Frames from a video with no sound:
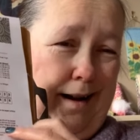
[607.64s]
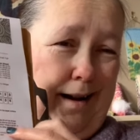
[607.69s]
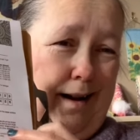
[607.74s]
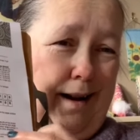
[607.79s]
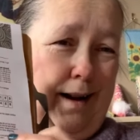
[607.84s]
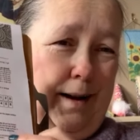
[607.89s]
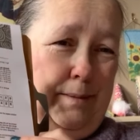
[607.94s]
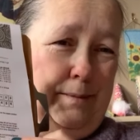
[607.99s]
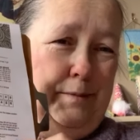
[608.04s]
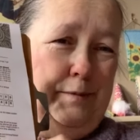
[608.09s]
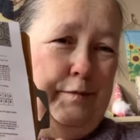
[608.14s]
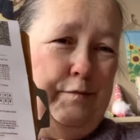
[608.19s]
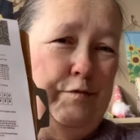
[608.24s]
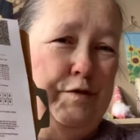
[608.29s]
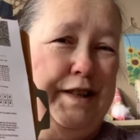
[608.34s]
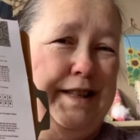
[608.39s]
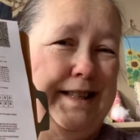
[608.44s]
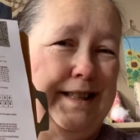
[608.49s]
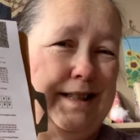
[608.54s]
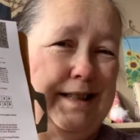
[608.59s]
I'm
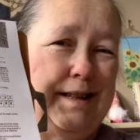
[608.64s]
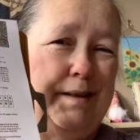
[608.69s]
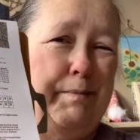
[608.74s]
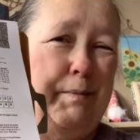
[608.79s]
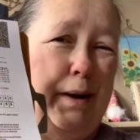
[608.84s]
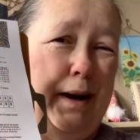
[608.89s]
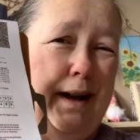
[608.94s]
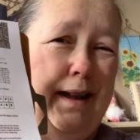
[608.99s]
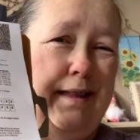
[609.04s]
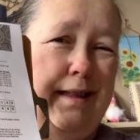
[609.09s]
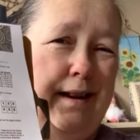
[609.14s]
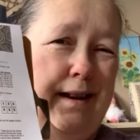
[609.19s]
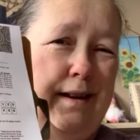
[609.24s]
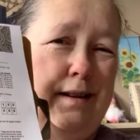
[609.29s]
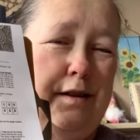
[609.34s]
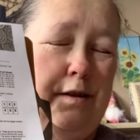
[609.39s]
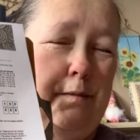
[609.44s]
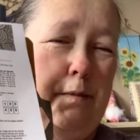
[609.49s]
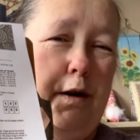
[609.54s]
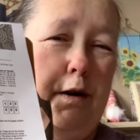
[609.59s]
resisting buying that at
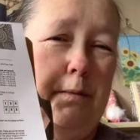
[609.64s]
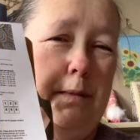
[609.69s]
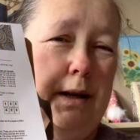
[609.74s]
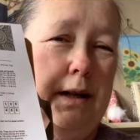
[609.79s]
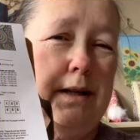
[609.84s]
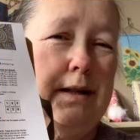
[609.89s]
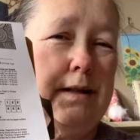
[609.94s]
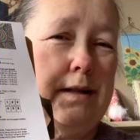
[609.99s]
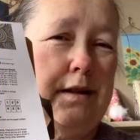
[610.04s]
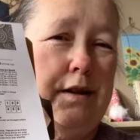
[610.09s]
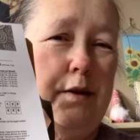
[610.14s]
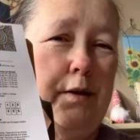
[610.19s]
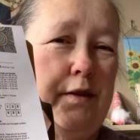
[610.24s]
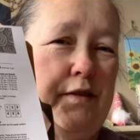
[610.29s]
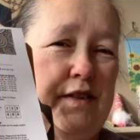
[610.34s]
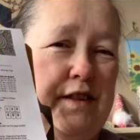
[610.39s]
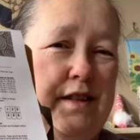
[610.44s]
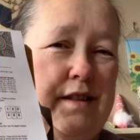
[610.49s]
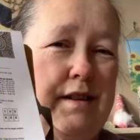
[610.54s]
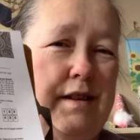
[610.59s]
the moment because I know if
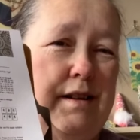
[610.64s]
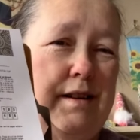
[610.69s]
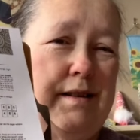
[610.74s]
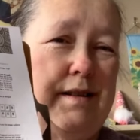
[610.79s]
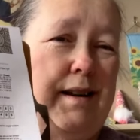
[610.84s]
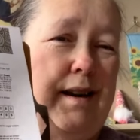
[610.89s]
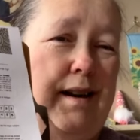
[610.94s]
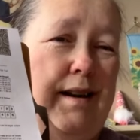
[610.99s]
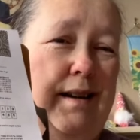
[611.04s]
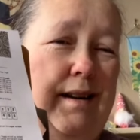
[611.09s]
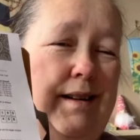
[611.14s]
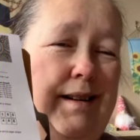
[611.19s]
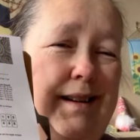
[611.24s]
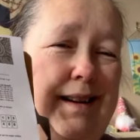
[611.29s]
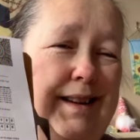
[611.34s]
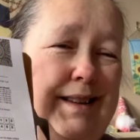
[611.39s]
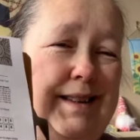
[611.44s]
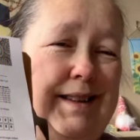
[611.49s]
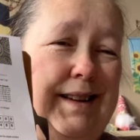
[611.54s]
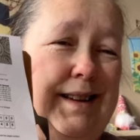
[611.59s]
I start that
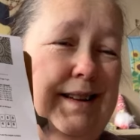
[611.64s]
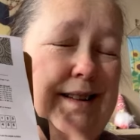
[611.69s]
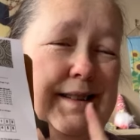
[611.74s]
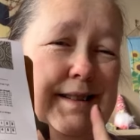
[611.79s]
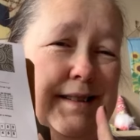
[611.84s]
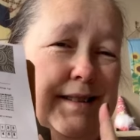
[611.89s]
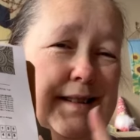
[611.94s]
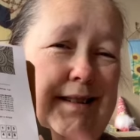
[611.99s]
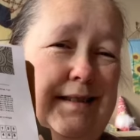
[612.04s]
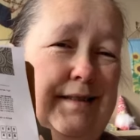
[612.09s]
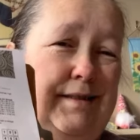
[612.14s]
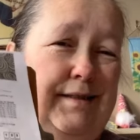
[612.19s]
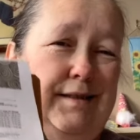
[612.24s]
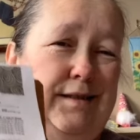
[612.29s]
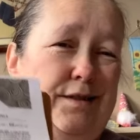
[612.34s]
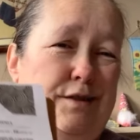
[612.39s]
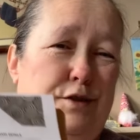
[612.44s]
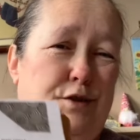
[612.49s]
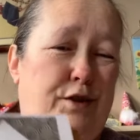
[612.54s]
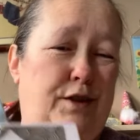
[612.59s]
and this, then
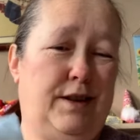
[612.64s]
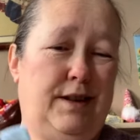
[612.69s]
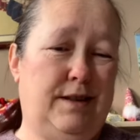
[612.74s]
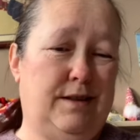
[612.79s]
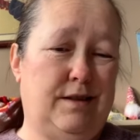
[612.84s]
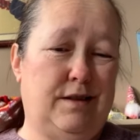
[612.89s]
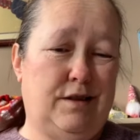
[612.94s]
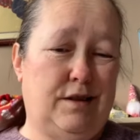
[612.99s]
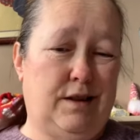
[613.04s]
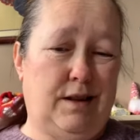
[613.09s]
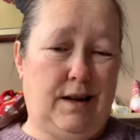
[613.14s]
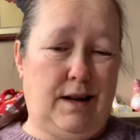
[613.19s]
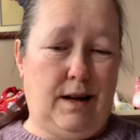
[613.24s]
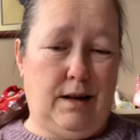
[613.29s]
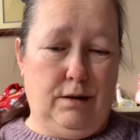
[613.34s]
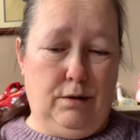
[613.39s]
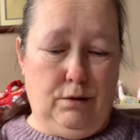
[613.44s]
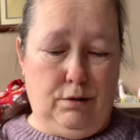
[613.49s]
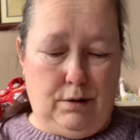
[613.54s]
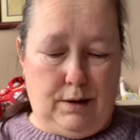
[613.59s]
nothing else is going to go
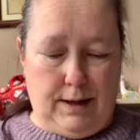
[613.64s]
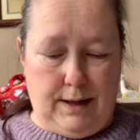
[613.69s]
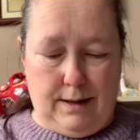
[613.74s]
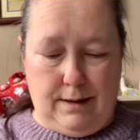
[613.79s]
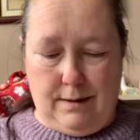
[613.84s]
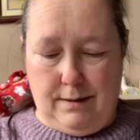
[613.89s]
looking.